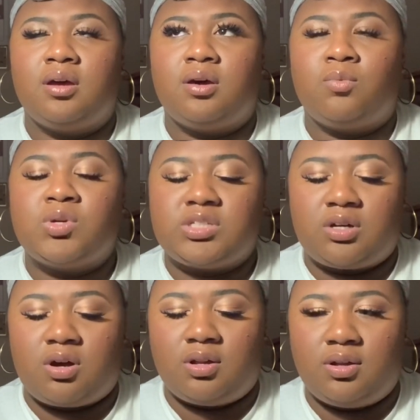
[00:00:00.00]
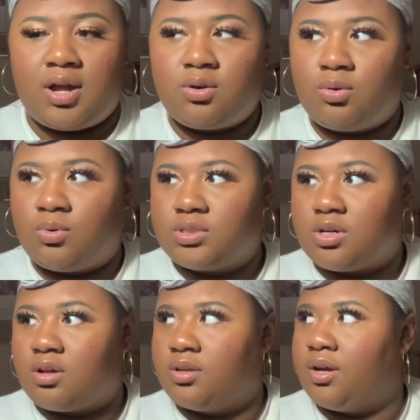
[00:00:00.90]
what's it called? I don't know what it's
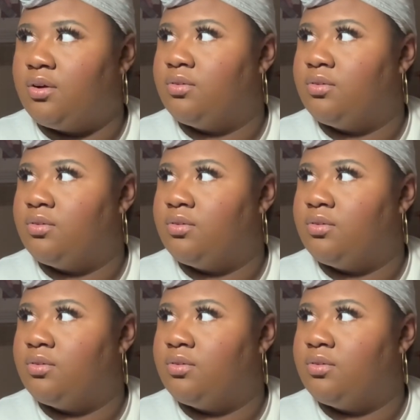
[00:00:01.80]
called now.